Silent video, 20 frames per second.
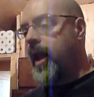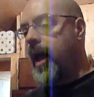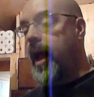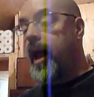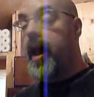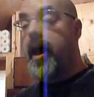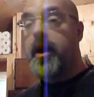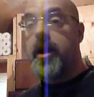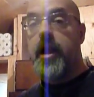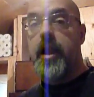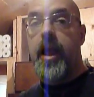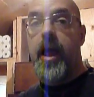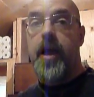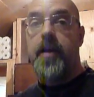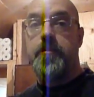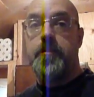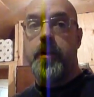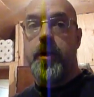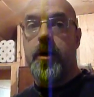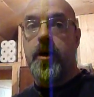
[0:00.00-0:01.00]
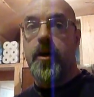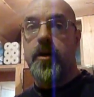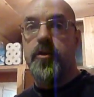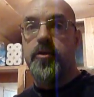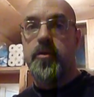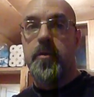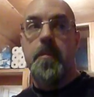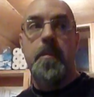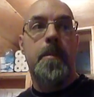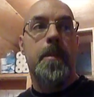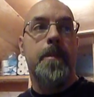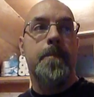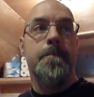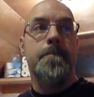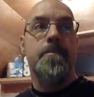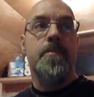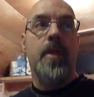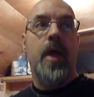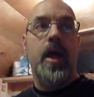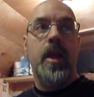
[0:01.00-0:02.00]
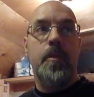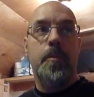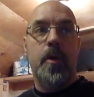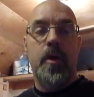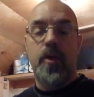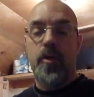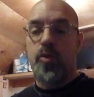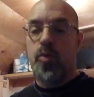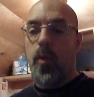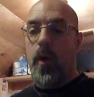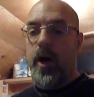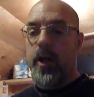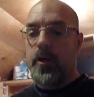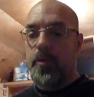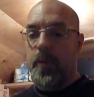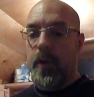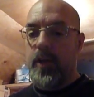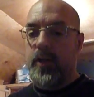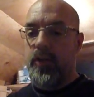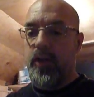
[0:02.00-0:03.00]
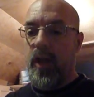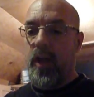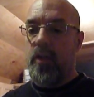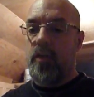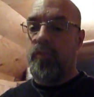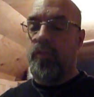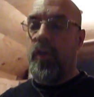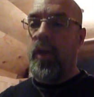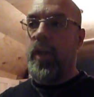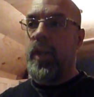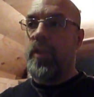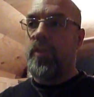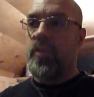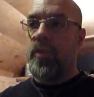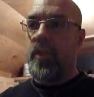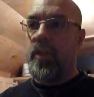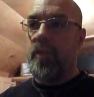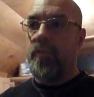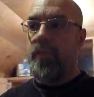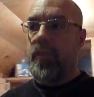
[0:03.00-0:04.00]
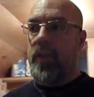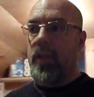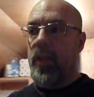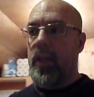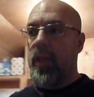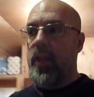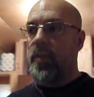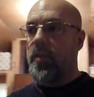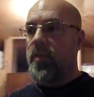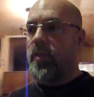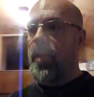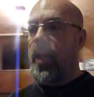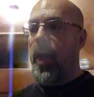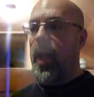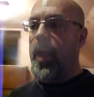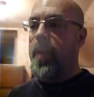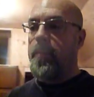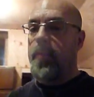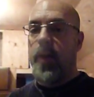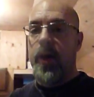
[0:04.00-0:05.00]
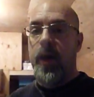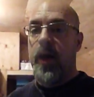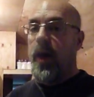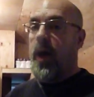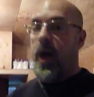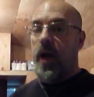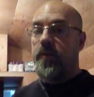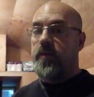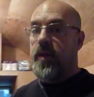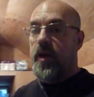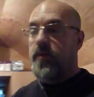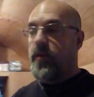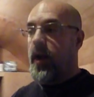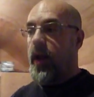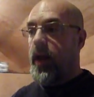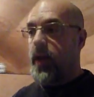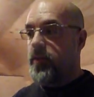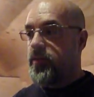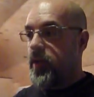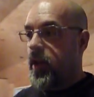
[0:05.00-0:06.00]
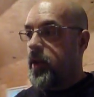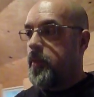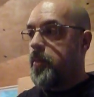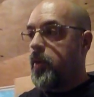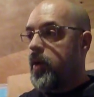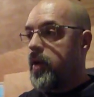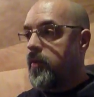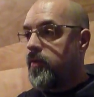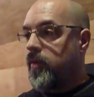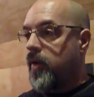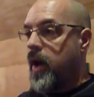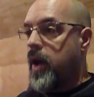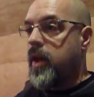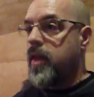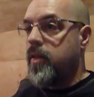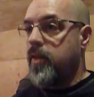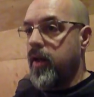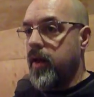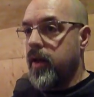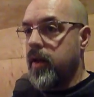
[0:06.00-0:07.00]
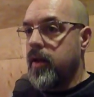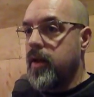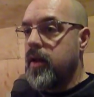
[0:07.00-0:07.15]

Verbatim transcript: I had to laugh because anybody that's watched my channel for any significant length of time, I've never asked anybody for anything.